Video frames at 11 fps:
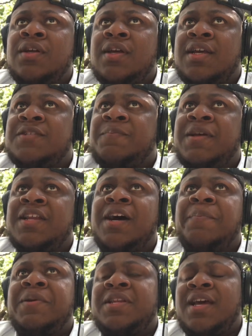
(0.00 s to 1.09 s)
It's been
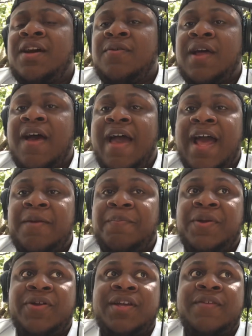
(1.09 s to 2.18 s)
up and down. I had a
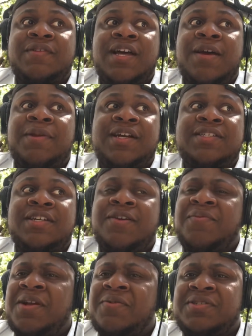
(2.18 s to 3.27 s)
period of time, like I said,
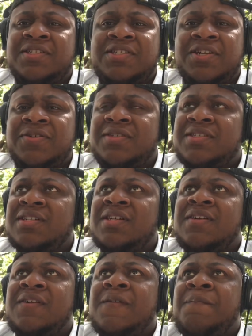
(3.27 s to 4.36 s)
when I was in church
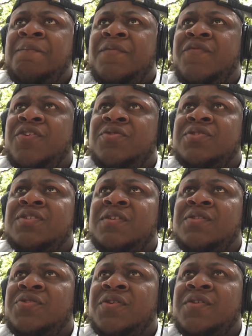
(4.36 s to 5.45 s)
for those
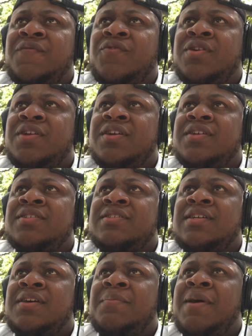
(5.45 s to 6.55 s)
3 or 4 years,
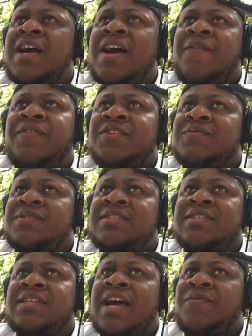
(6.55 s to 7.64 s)
and my confidence was
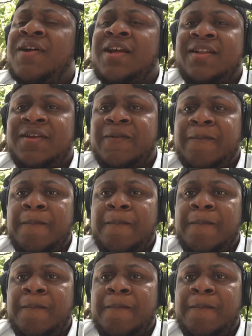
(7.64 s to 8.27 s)
skyrocketed.